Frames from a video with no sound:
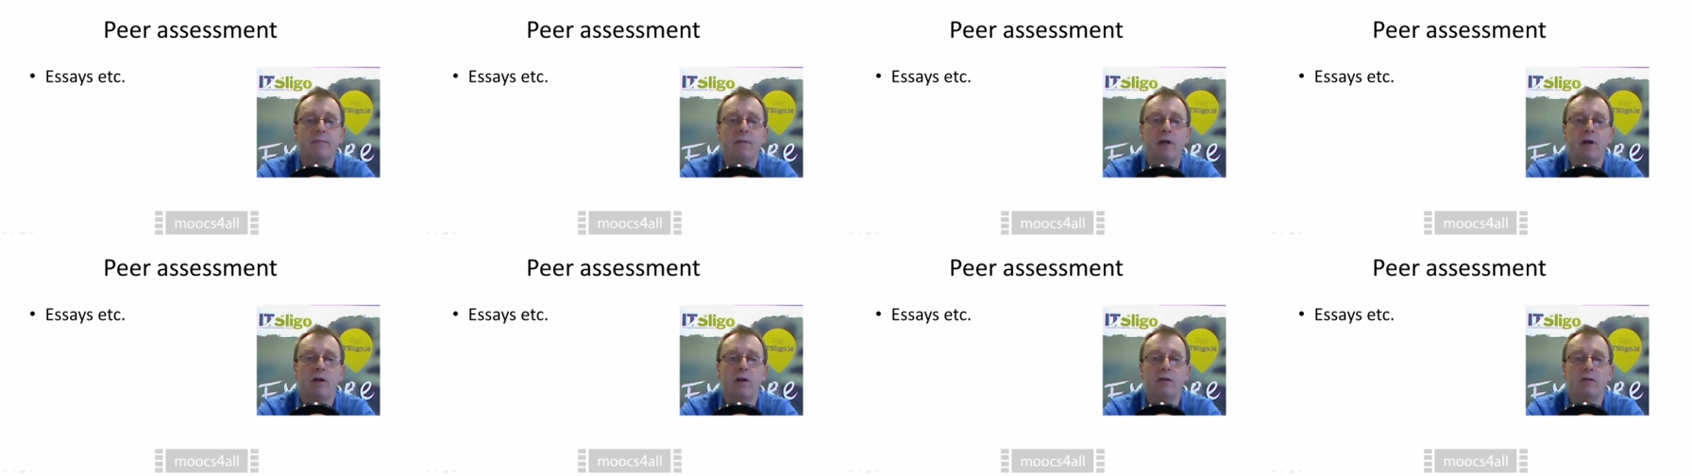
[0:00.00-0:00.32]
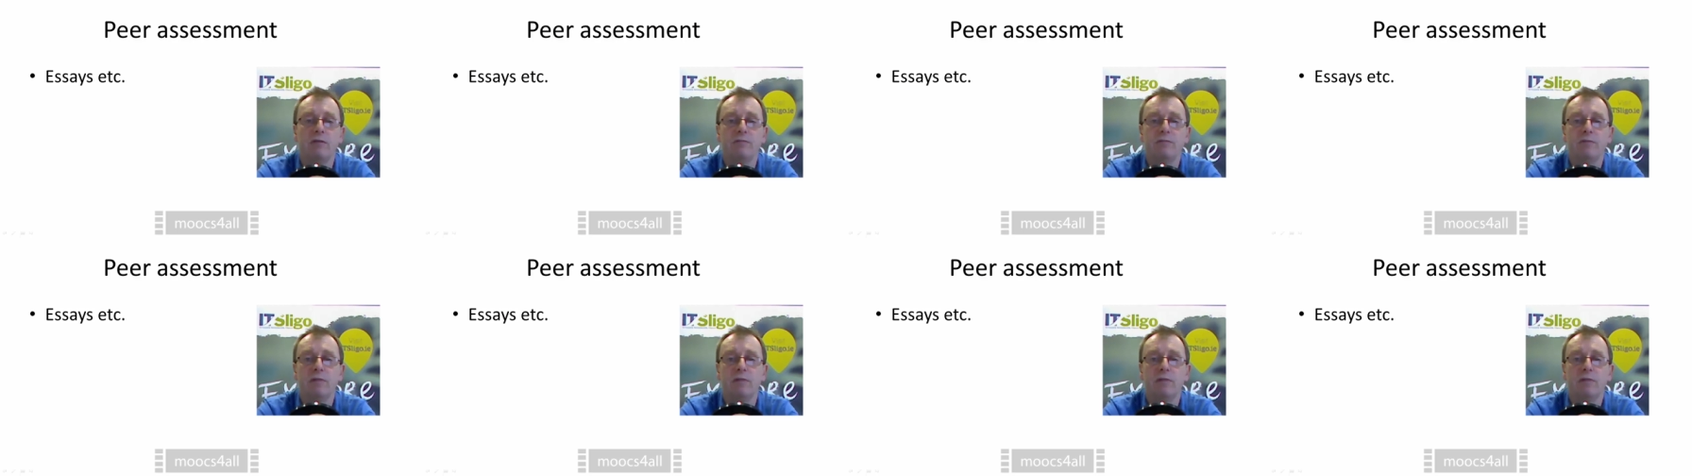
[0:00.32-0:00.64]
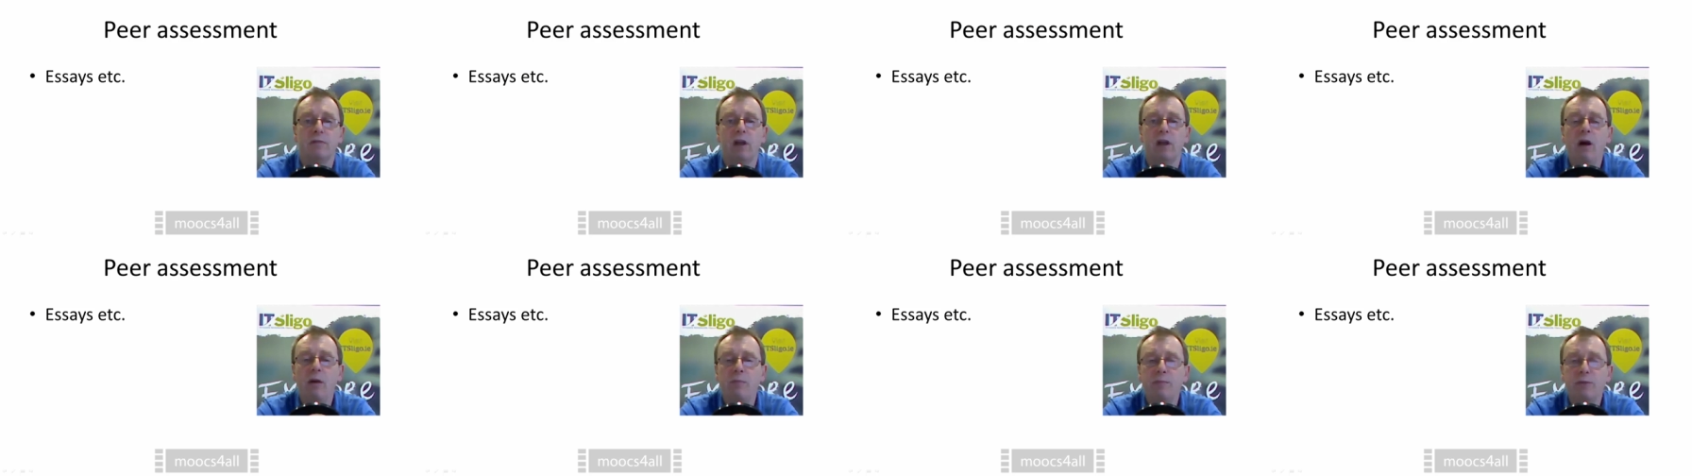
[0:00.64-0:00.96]
or
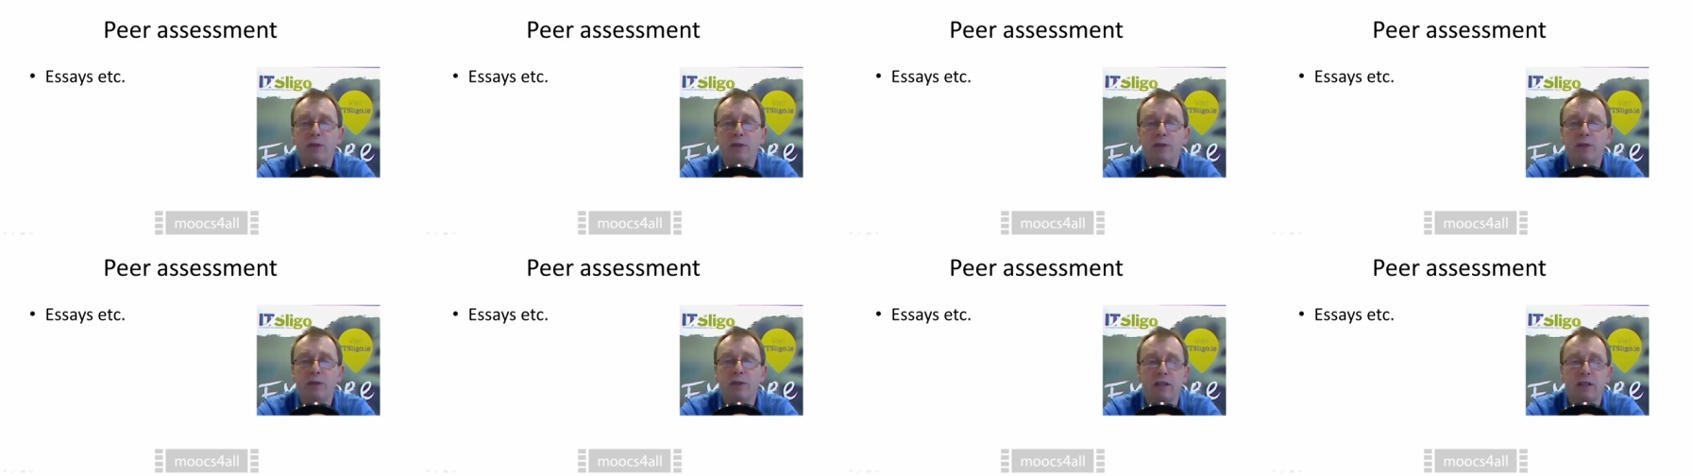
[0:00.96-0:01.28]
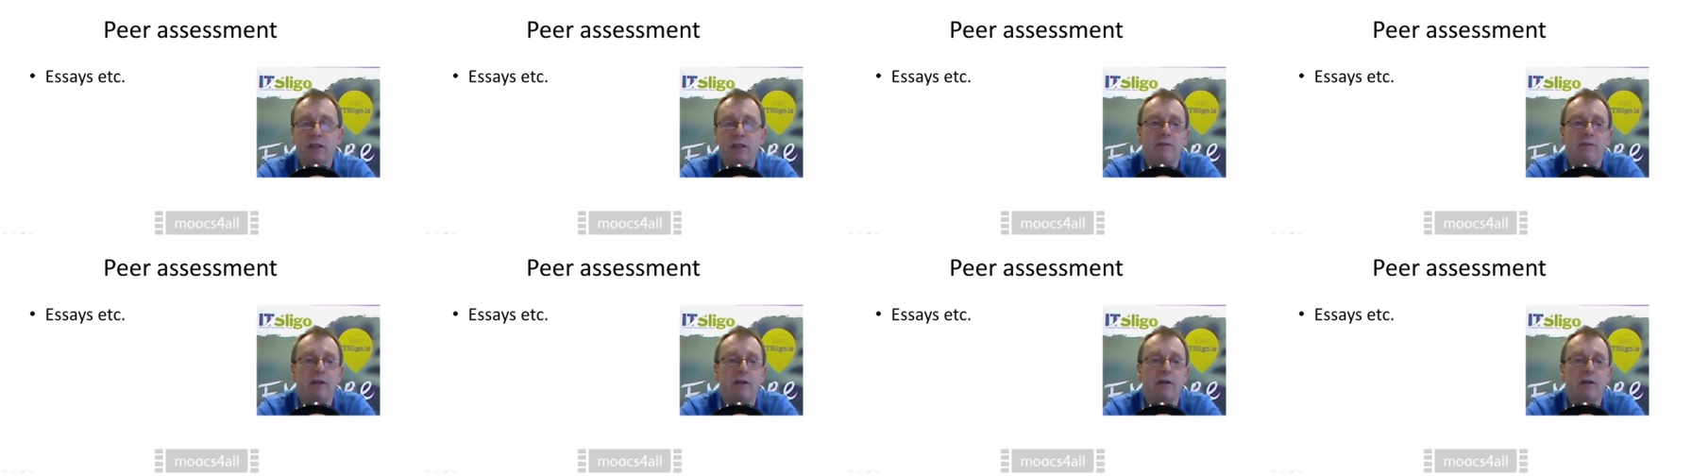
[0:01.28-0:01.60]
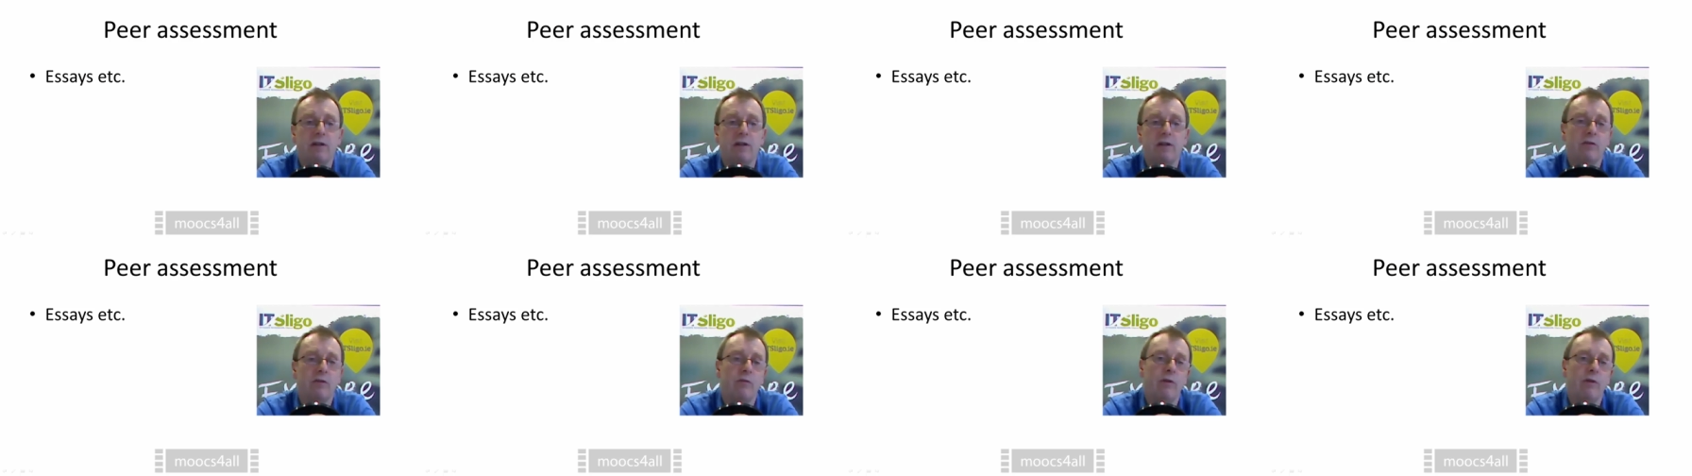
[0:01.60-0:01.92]
objects even that
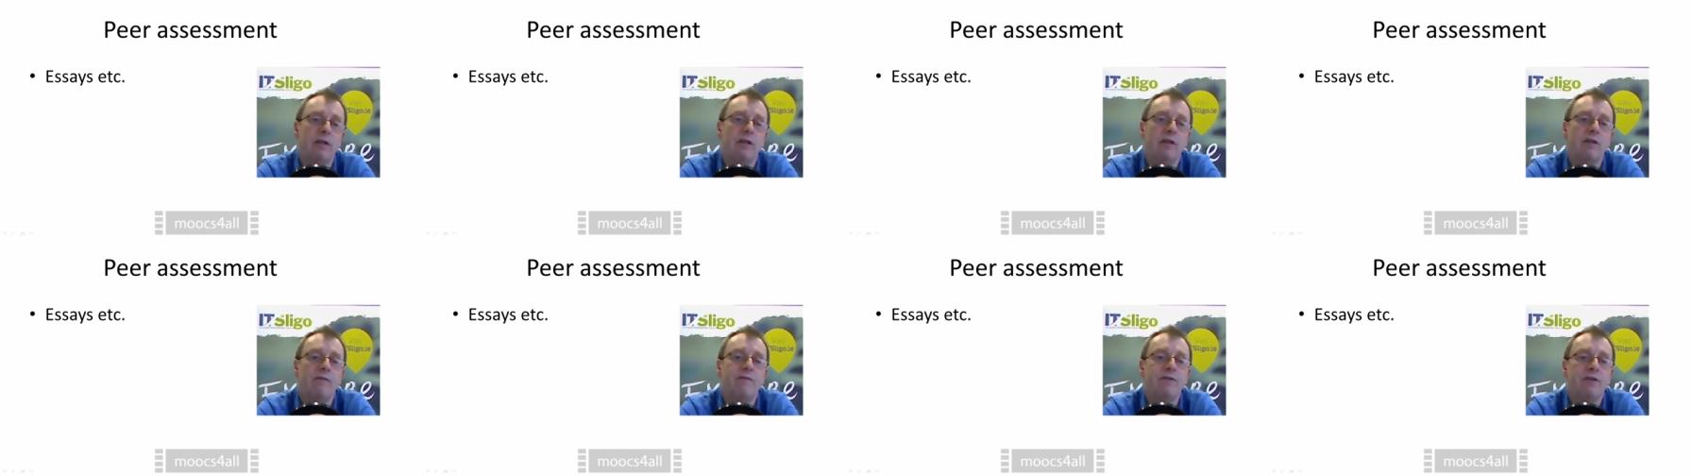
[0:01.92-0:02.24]
are created.